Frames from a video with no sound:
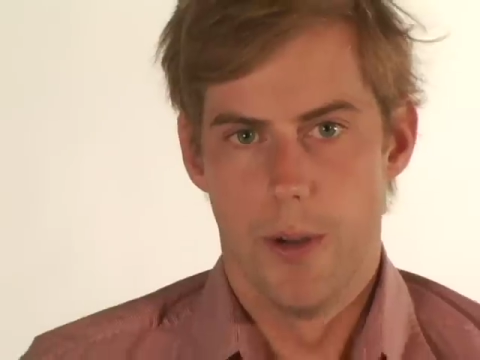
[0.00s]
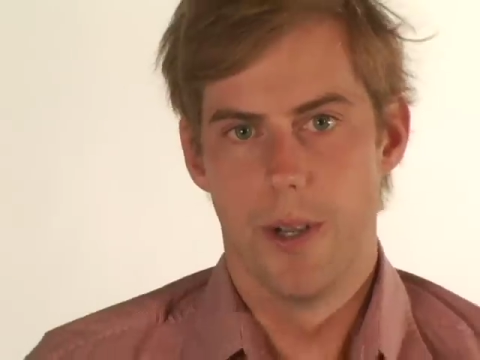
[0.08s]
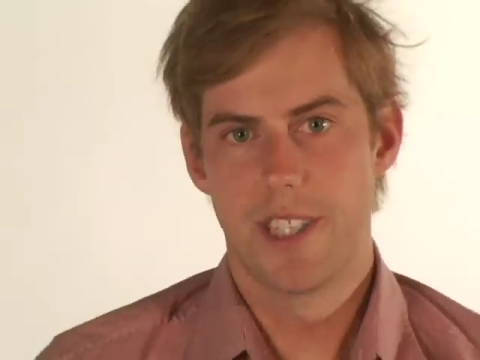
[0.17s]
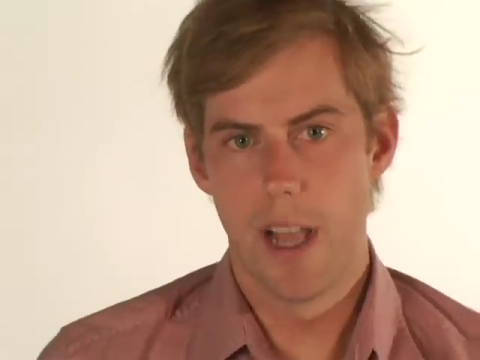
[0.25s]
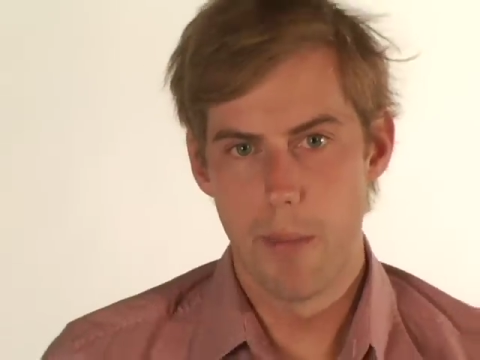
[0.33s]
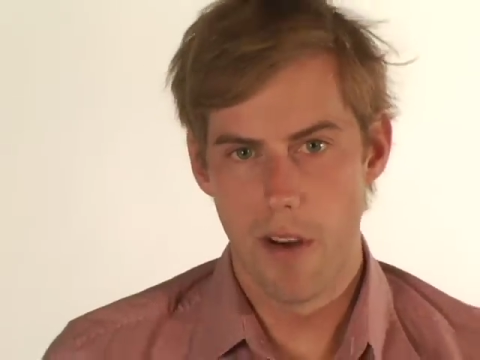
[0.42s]

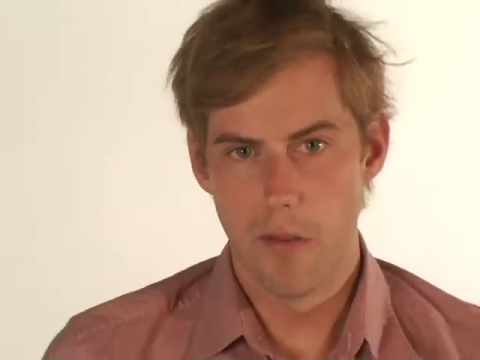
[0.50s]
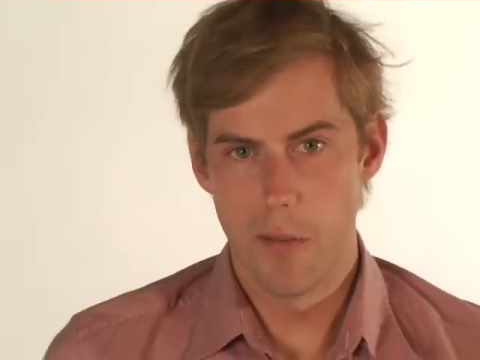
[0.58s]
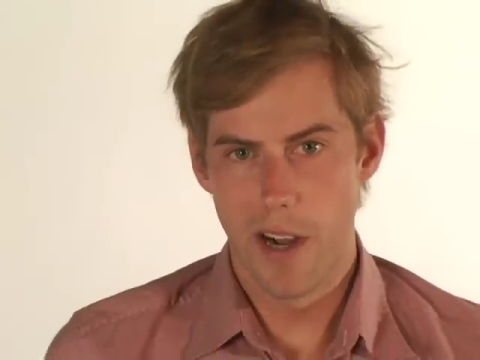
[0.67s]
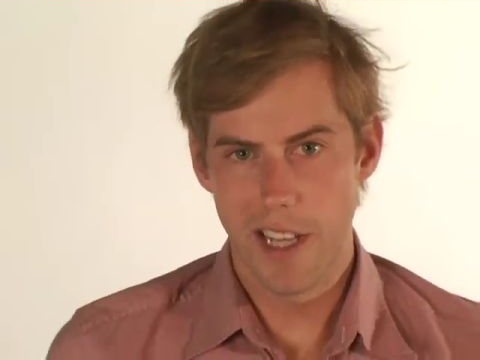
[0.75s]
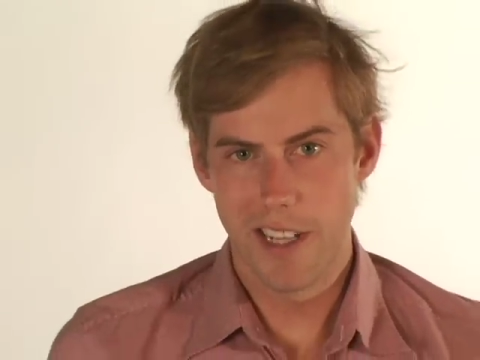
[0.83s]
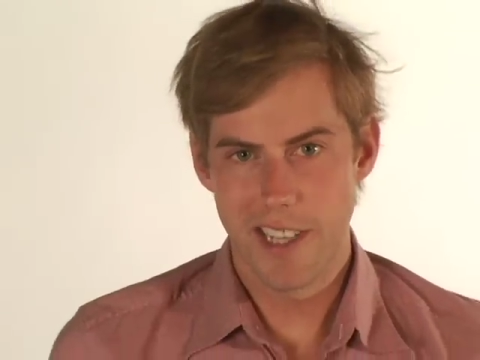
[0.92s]
What's up,
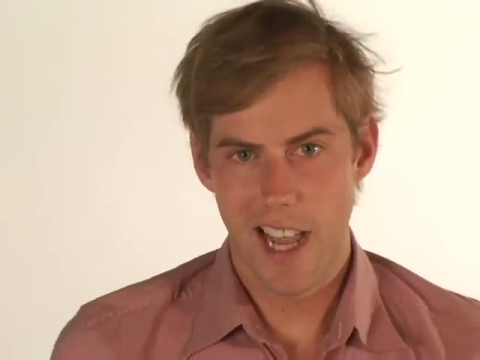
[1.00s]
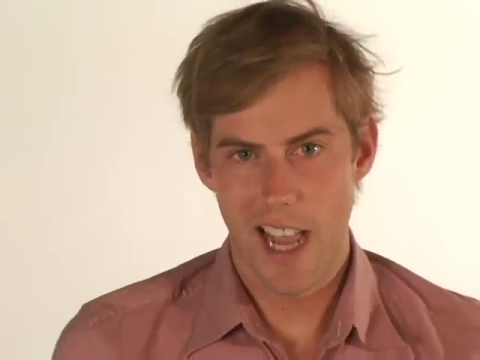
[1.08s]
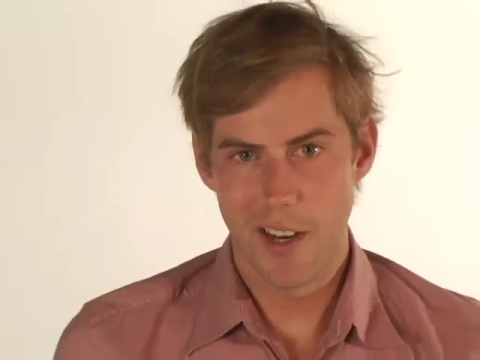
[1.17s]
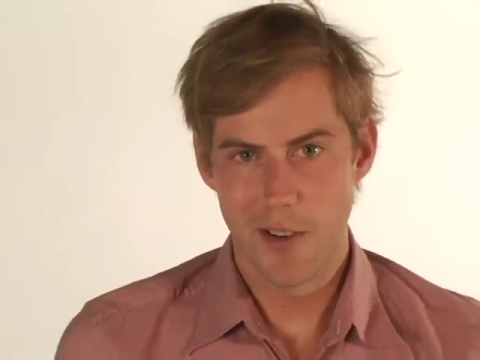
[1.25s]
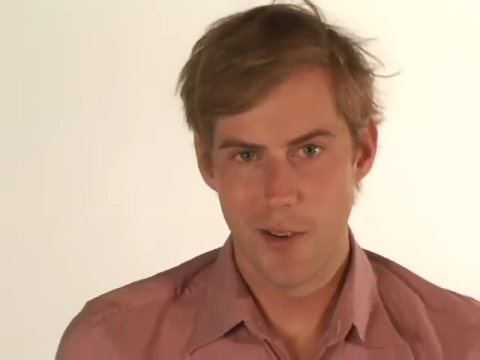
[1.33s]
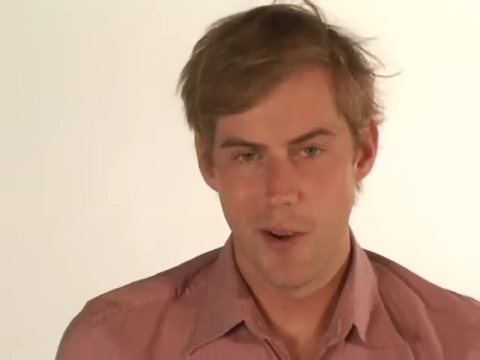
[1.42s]
everybody? It's
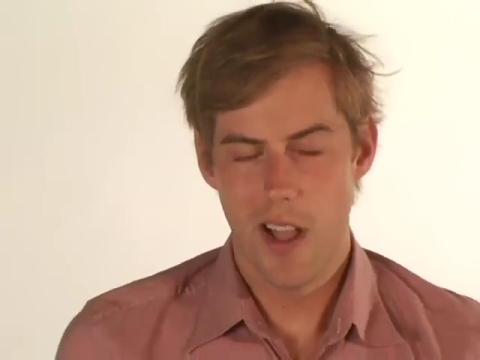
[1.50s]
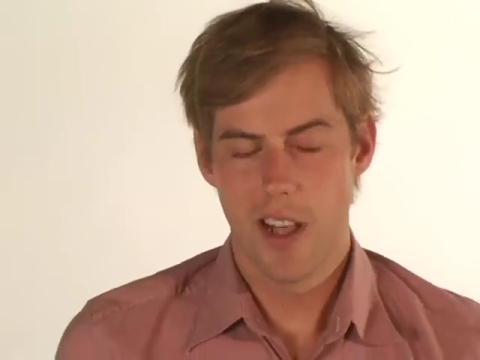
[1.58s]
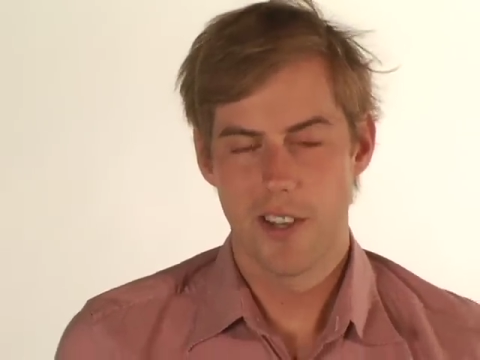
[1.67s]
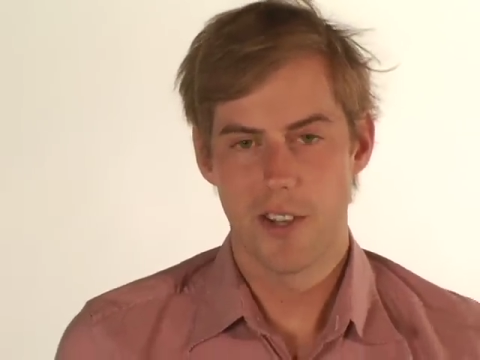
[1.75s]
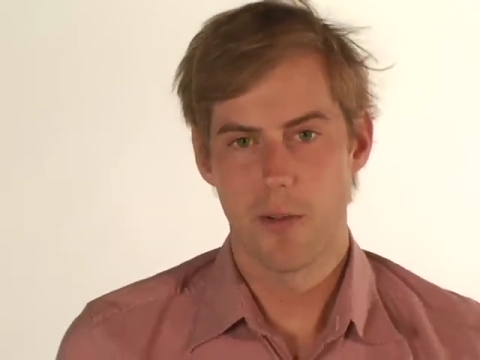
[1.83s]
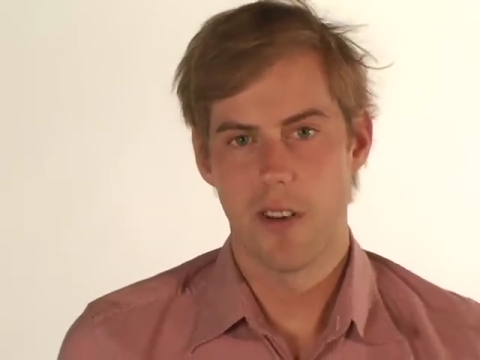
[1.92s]
Andrew.
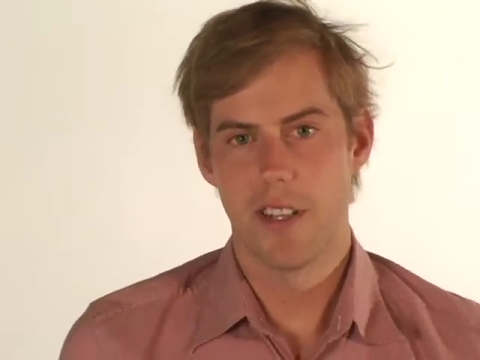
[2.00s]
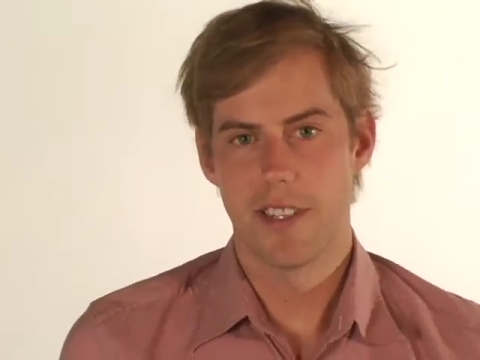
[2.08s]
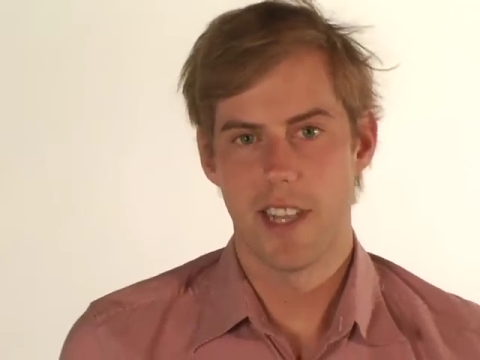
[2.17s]
Just wanted to